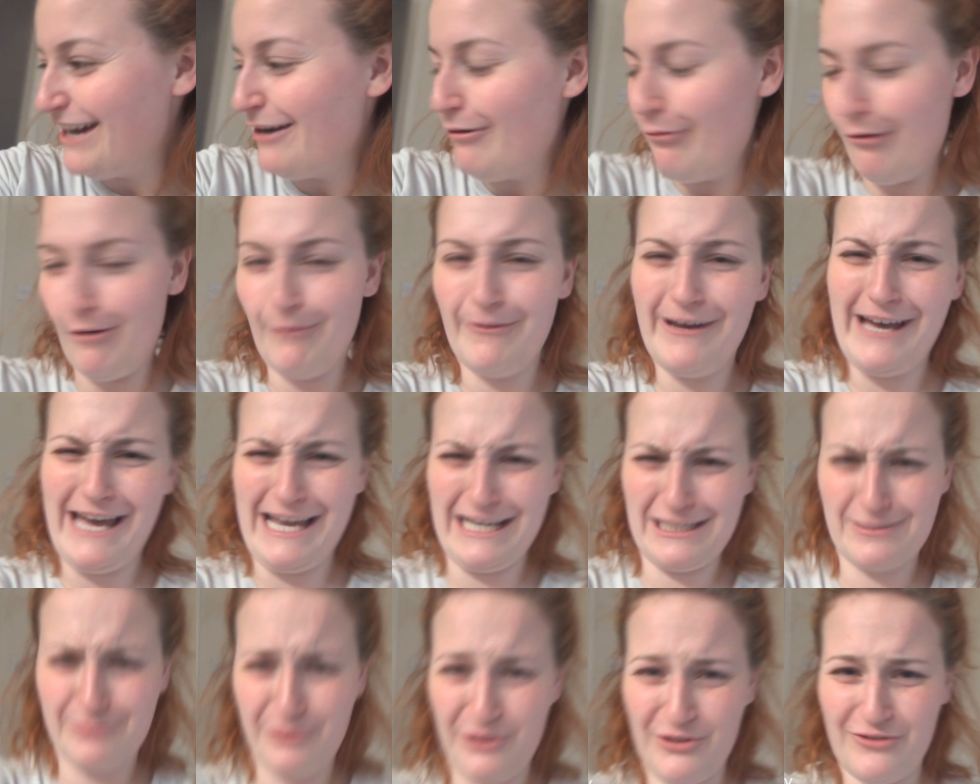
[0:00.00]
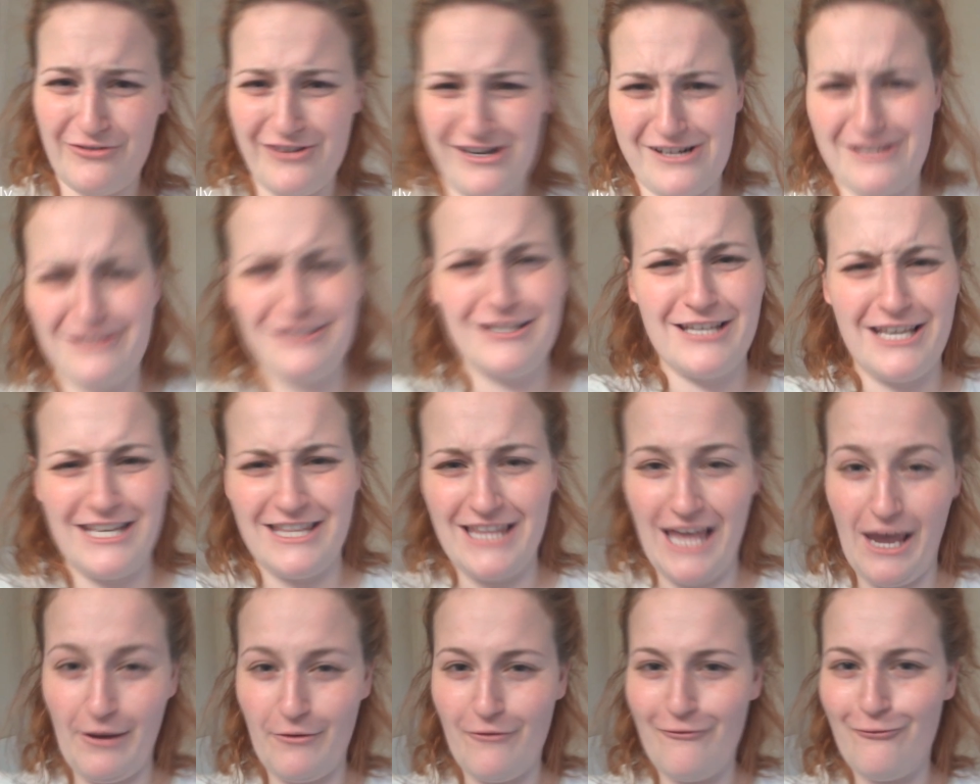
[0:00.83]
While my ex-boyfriend's sitting
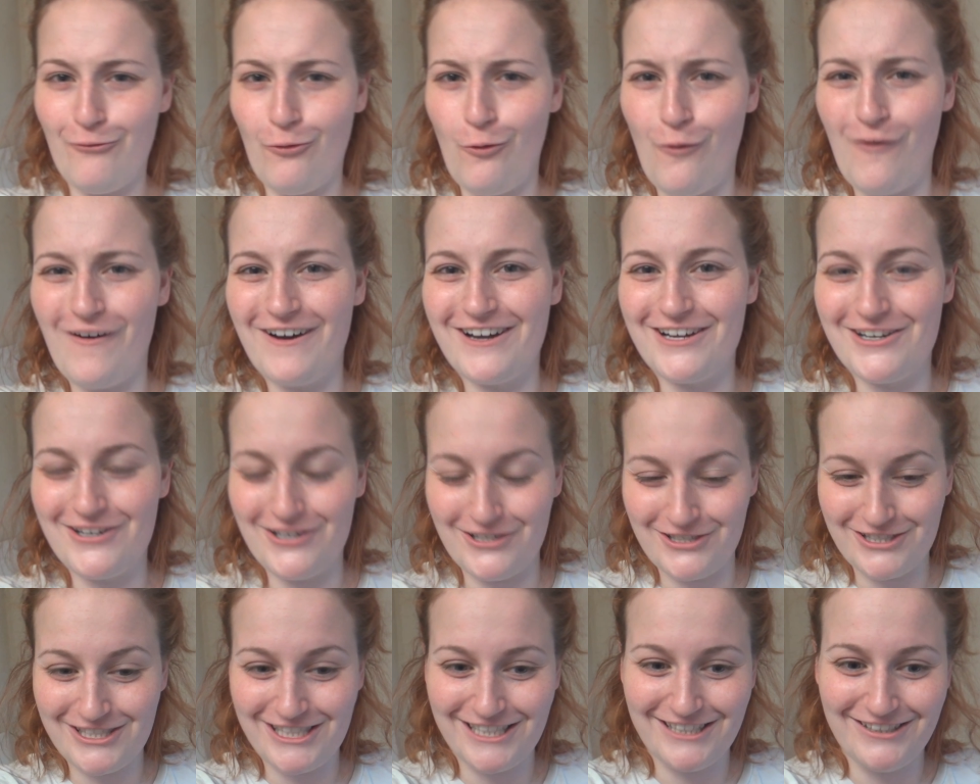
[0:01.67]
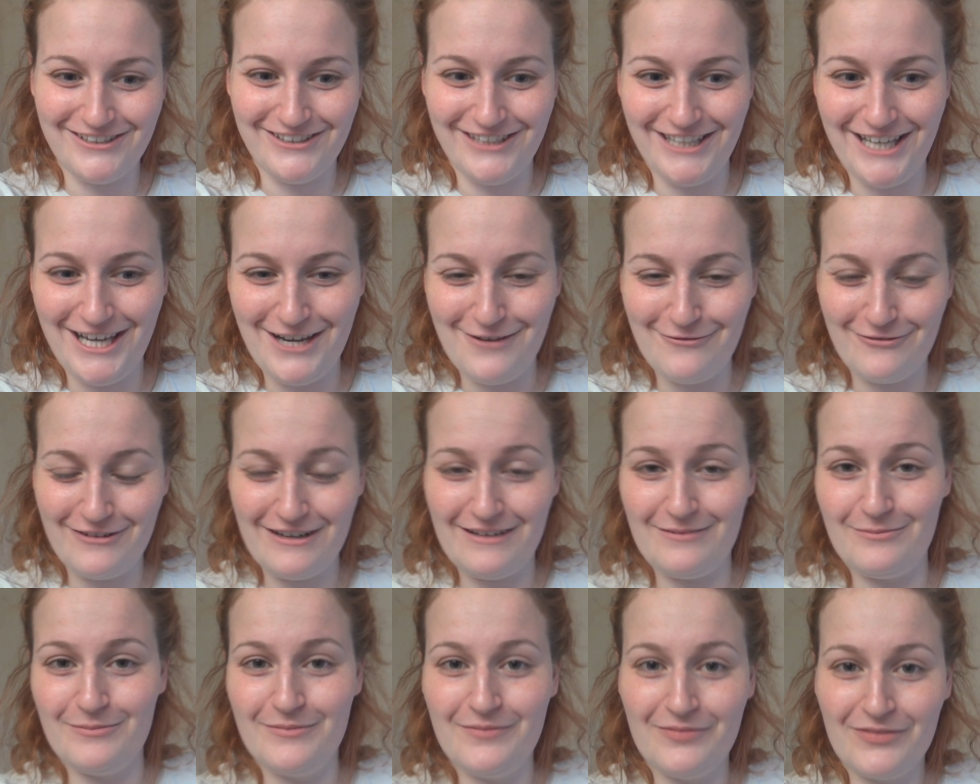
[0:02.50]
there with water gushing all over
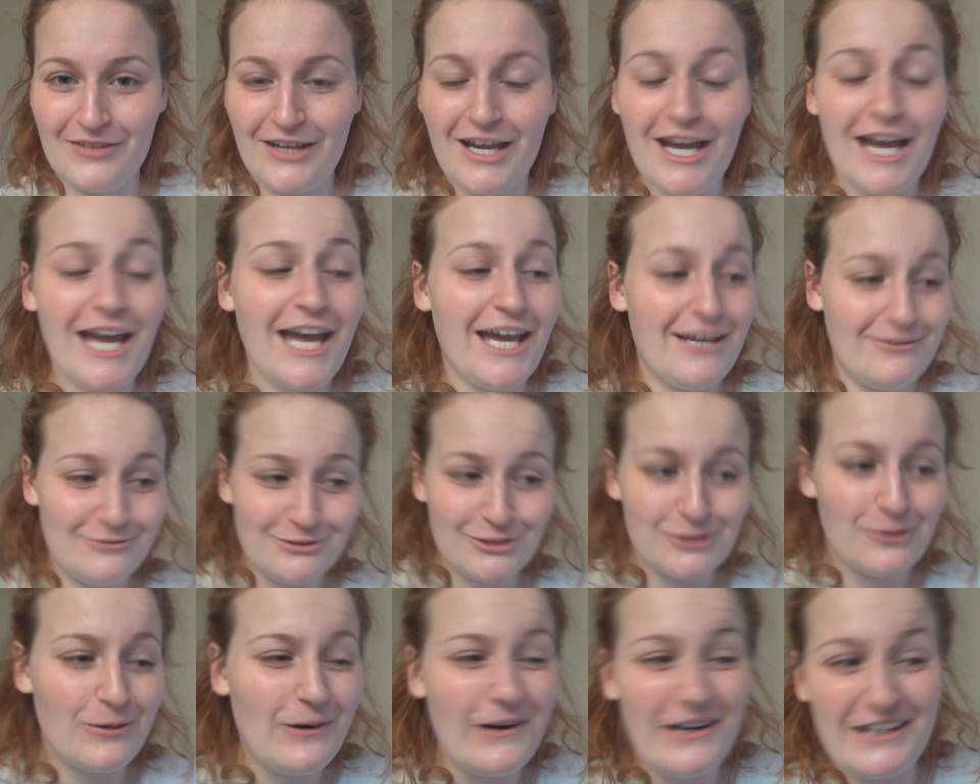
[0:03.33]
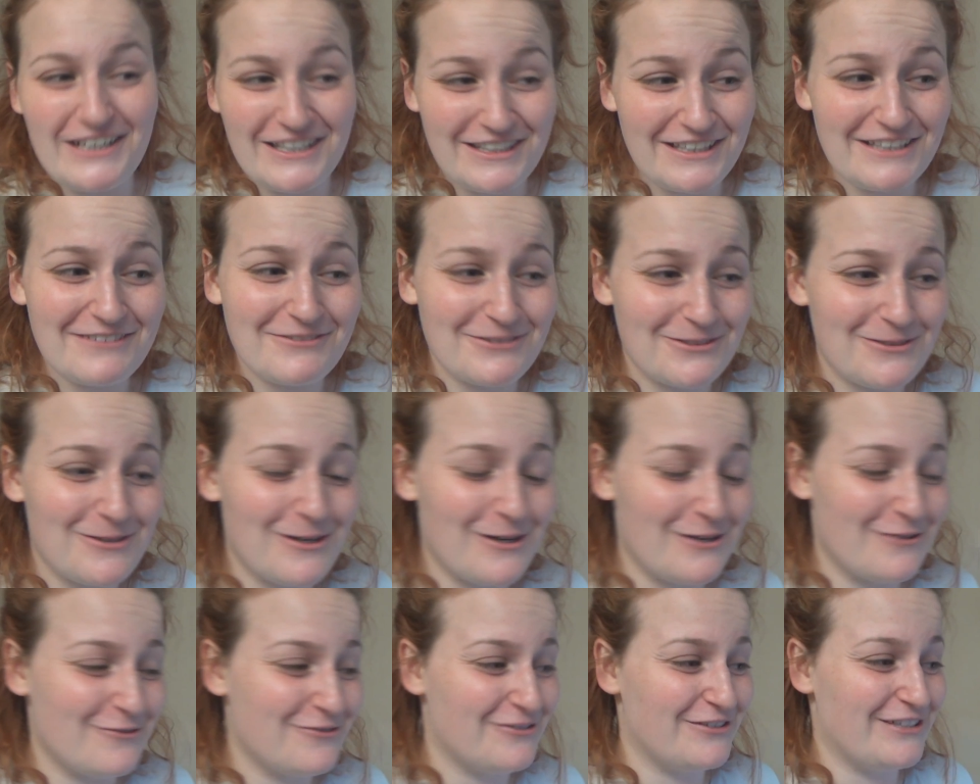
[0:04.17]
him. It was quite
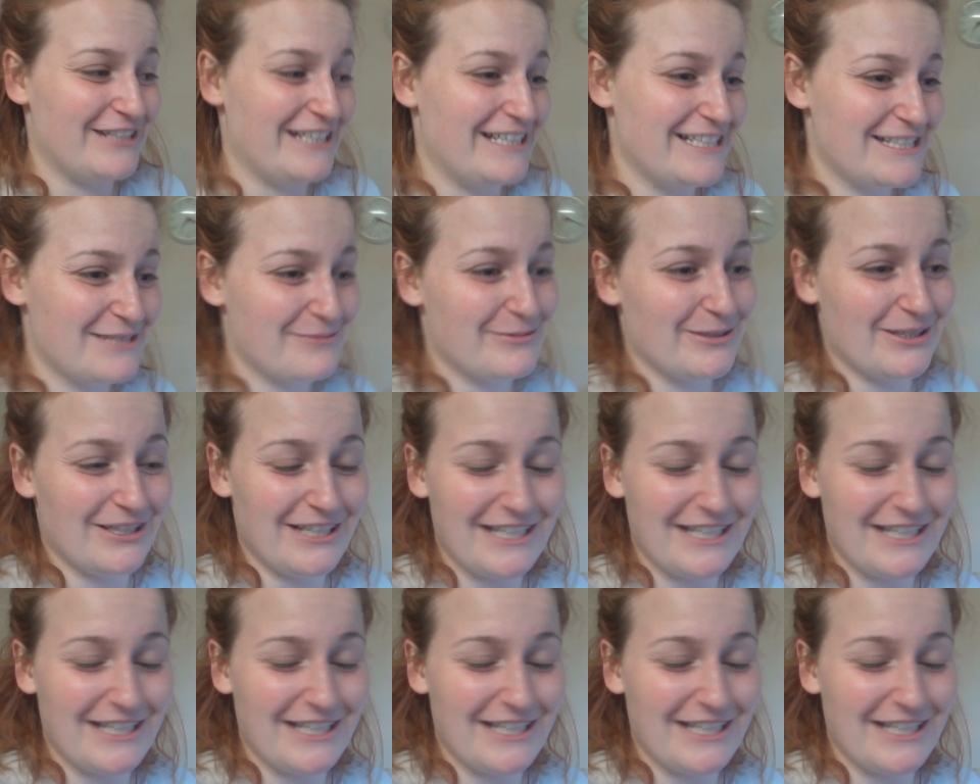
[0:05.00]
funny, to be